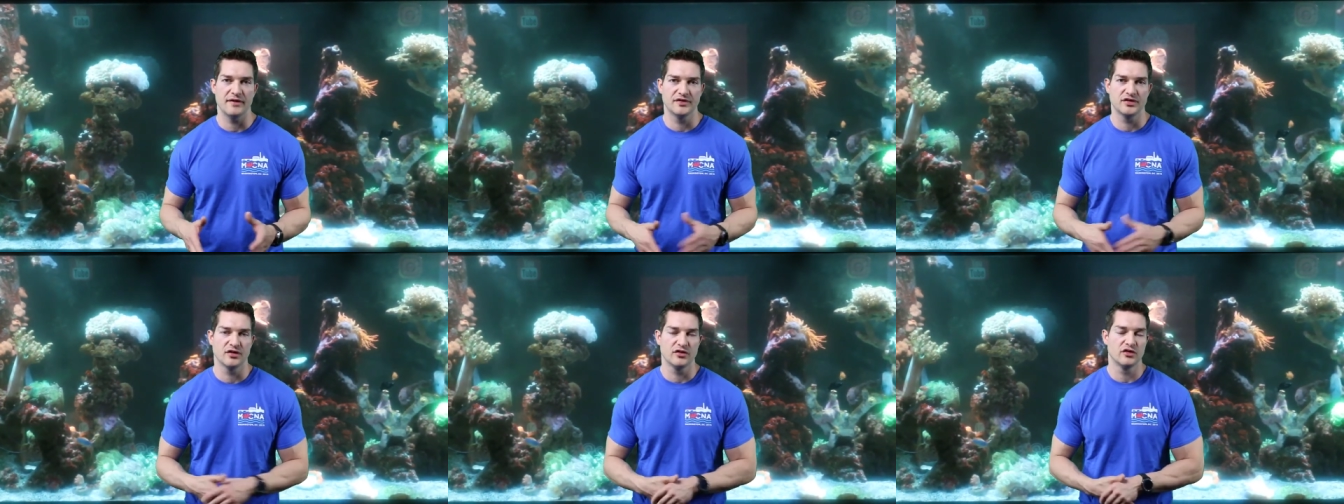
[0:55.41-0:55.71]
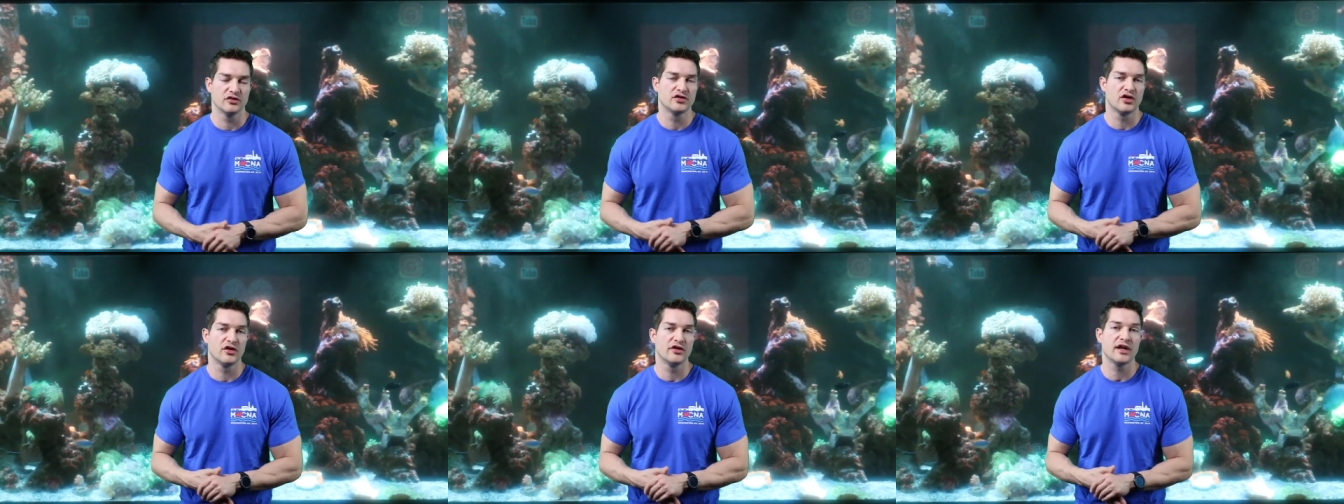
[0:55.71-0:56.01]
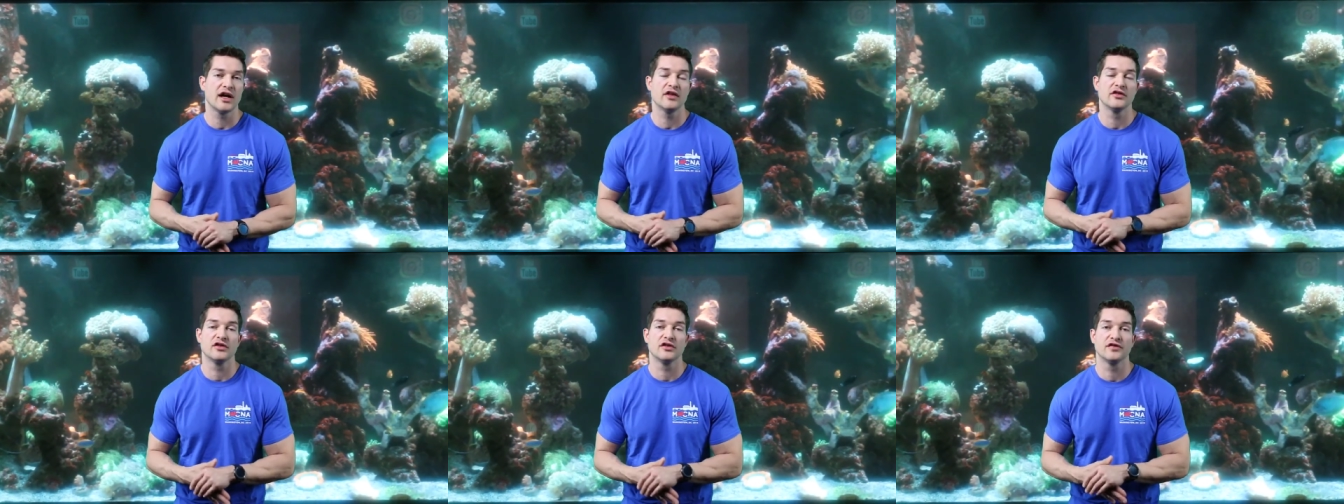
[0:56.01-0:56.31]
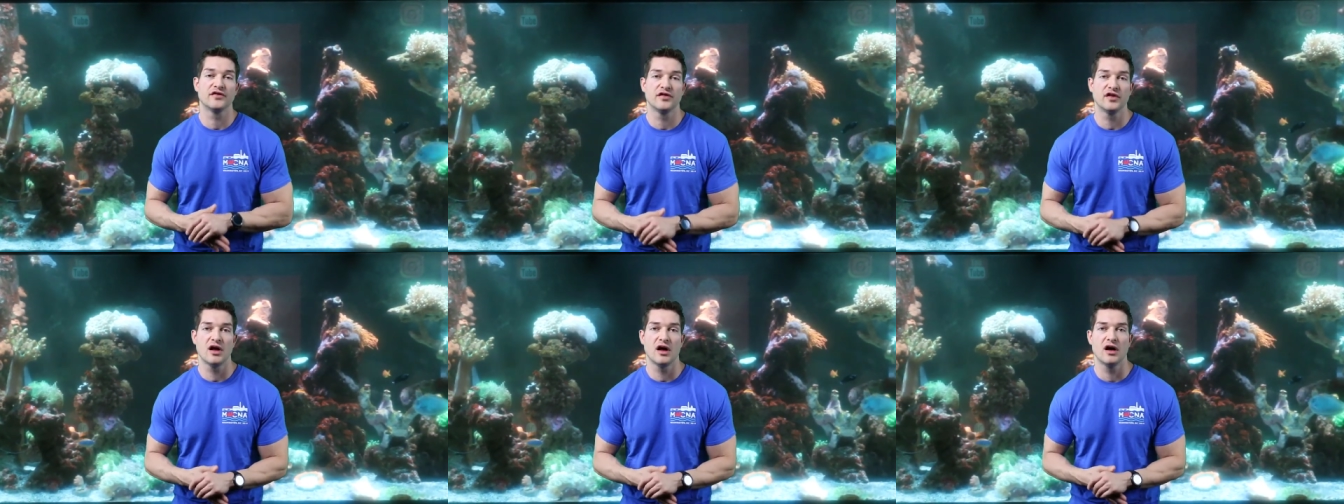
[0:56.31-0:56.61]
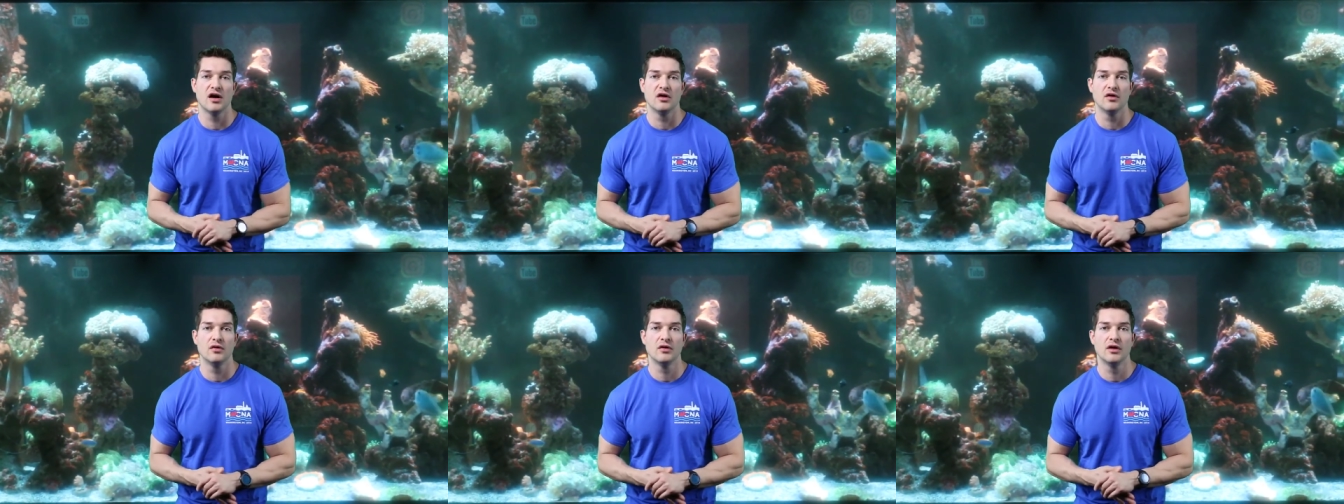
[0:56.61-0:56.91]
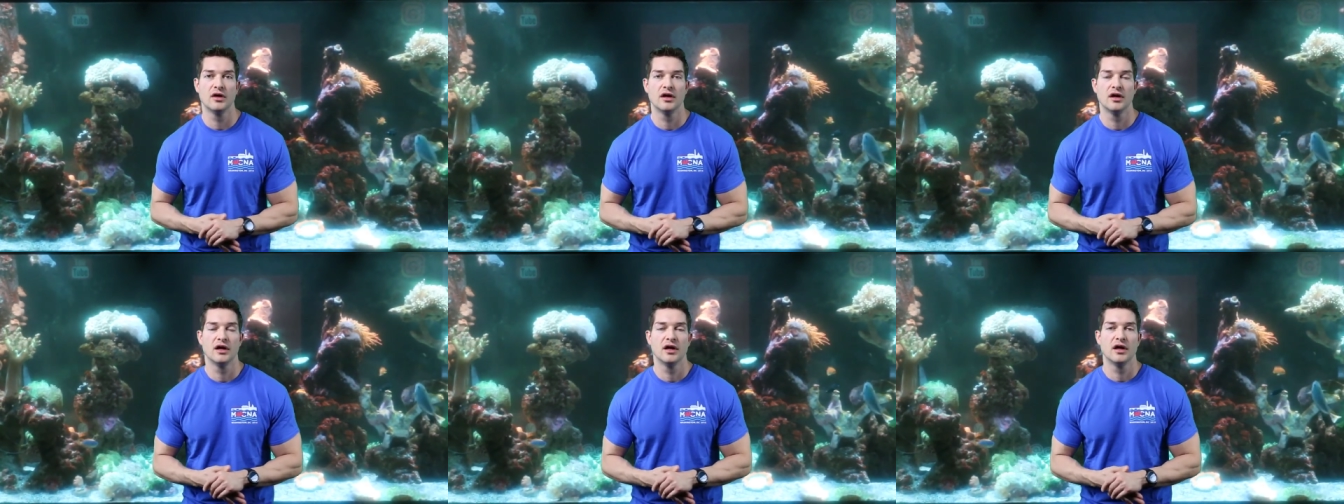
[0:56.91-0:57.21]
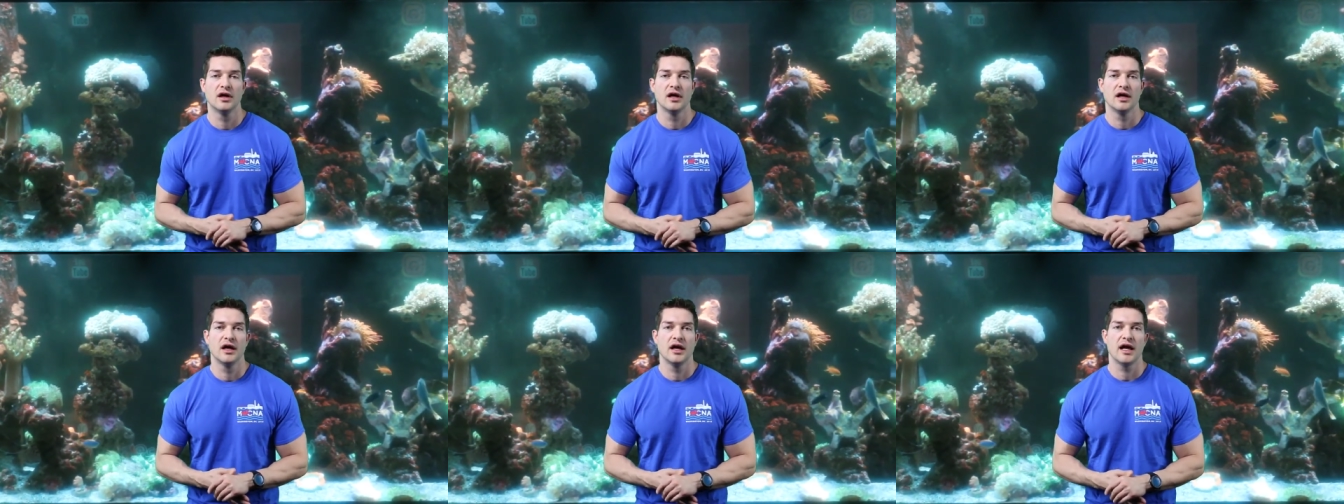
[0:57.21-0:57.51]
So they'll turn down their flow
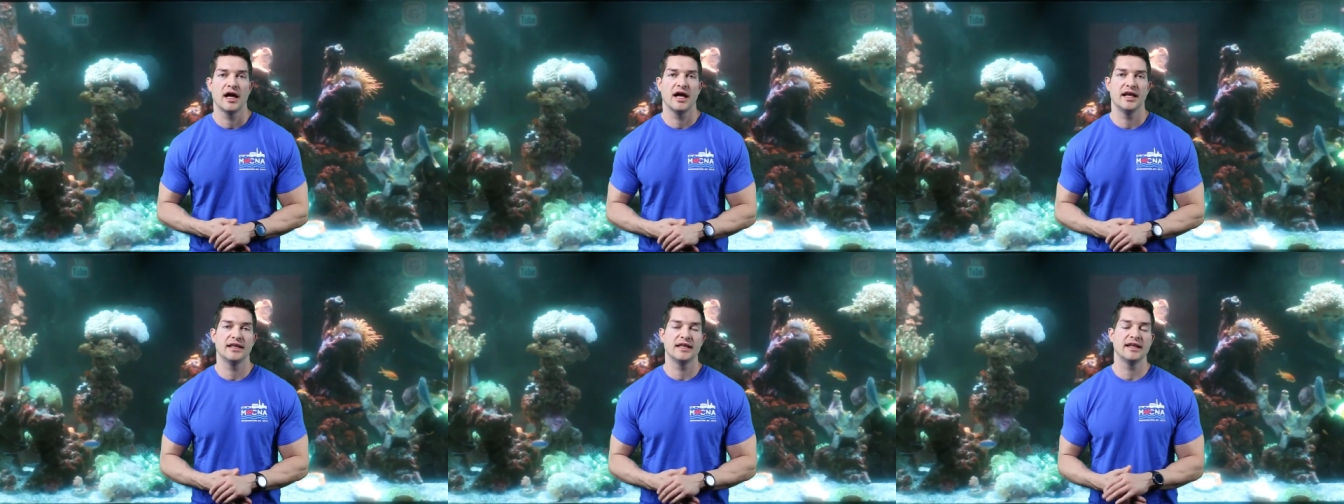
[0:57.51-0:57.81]
and